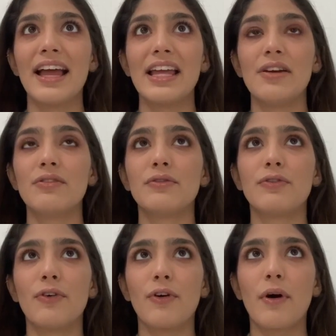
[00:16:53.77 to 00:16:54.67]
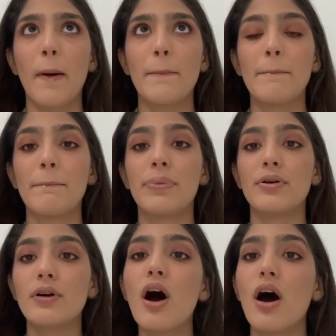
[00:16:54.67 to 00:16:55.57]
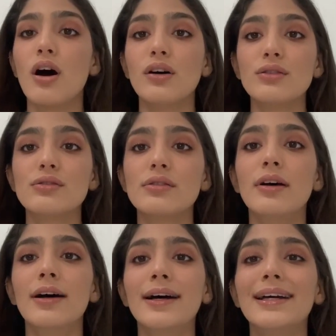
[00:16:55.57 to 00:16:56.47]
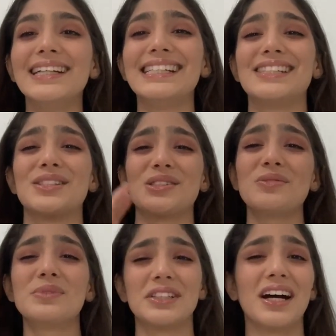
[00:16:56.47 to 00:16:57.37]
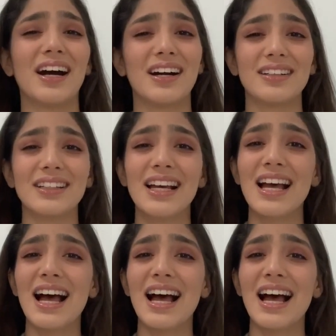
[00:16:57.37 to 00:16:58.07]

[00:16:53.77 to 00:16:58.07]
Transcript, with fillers: even for pros, it's super hard,